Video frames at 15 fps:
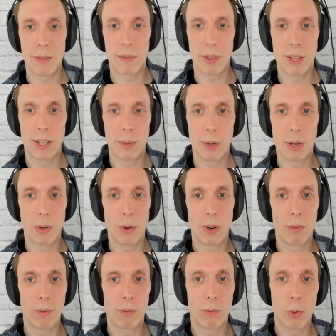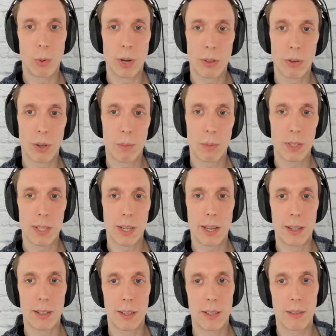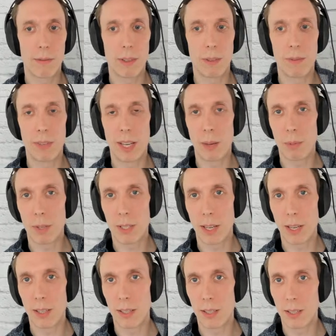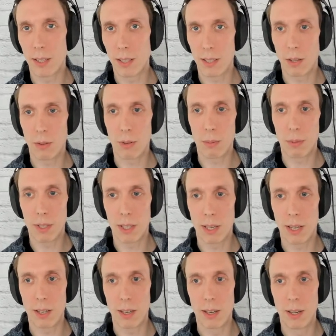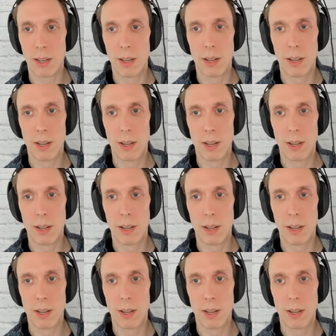If you think about going from 43% to 58% to 63%